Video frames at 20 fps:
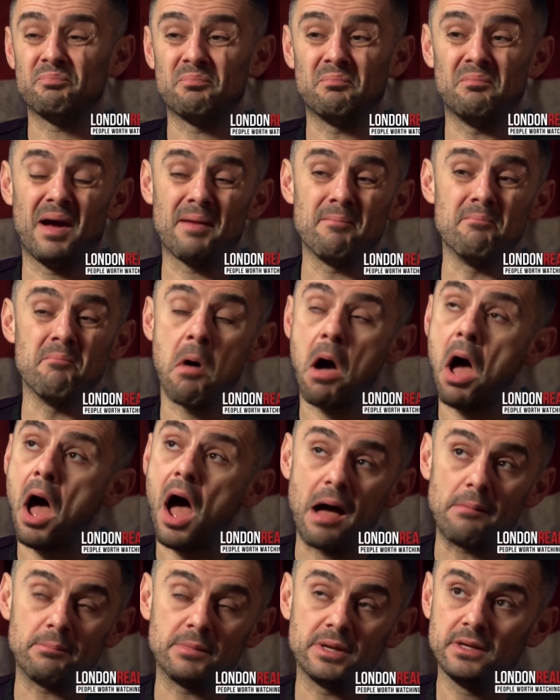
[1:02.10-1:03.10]
My
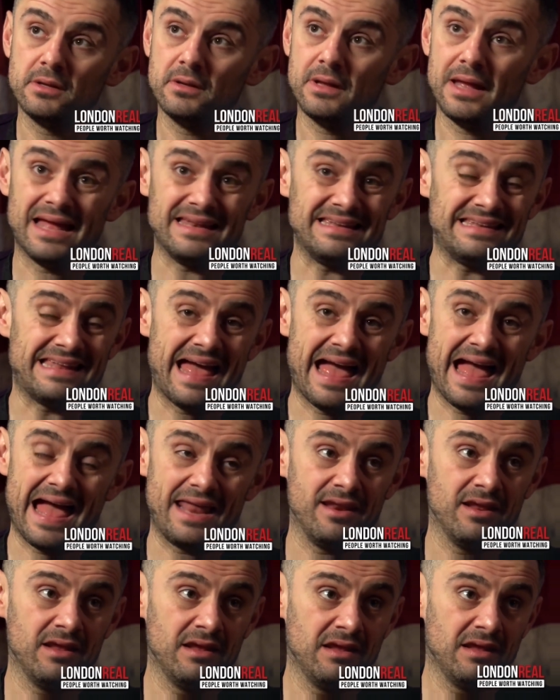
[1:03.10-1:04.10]
mom and
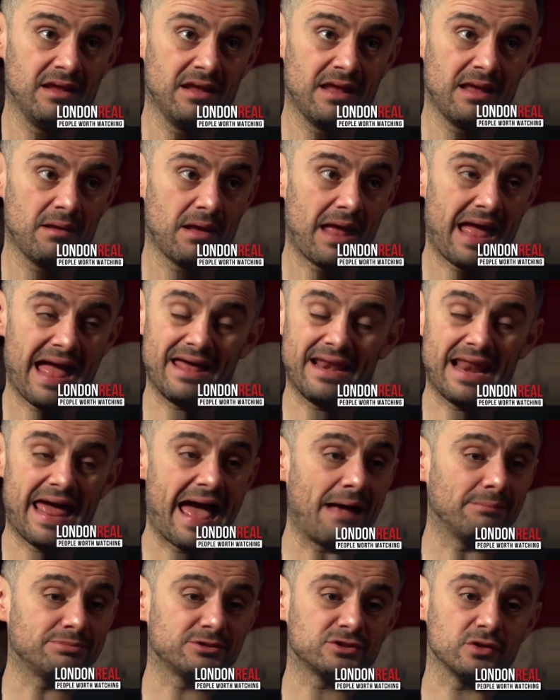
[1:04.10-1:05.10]
dad had
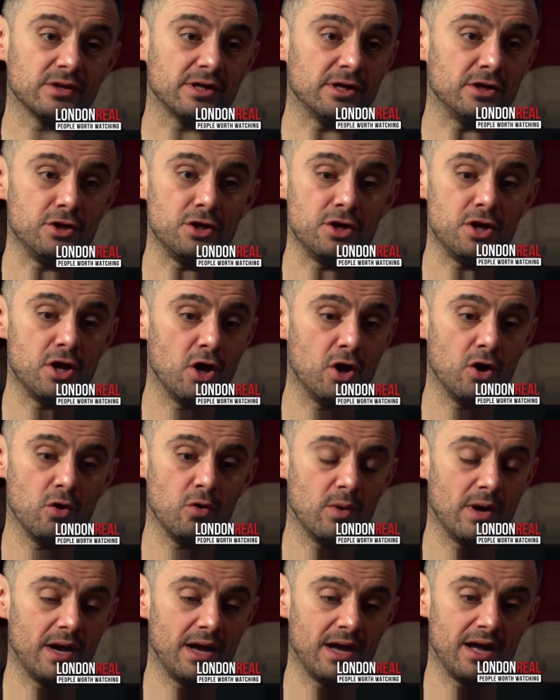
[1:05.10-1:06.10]
absolutely
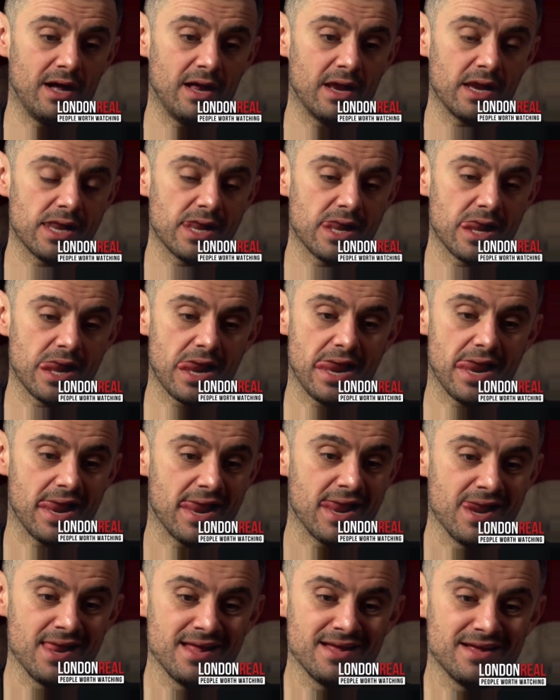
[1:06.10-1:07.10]
no,
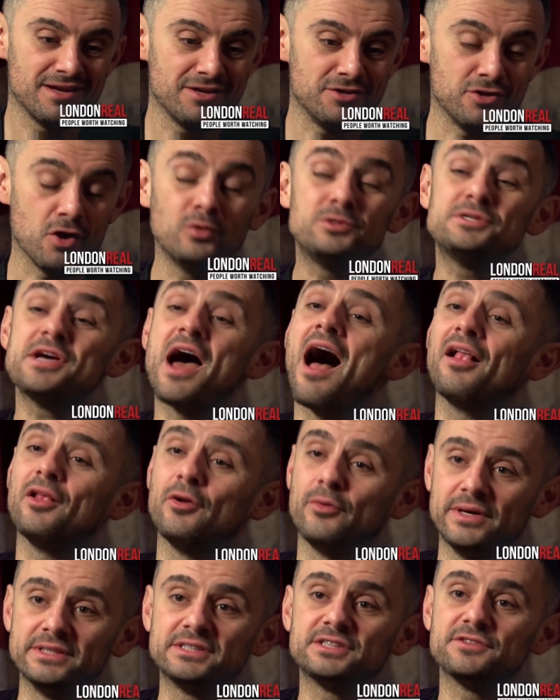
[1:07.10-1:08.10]
no
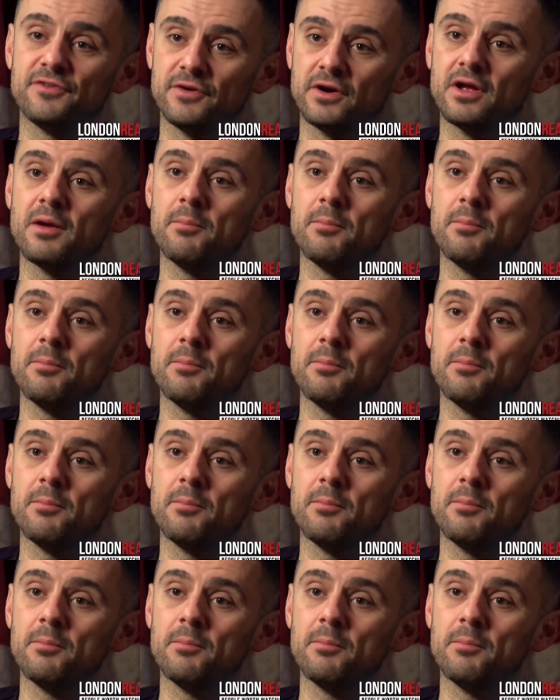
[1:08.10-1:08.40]
tolerance for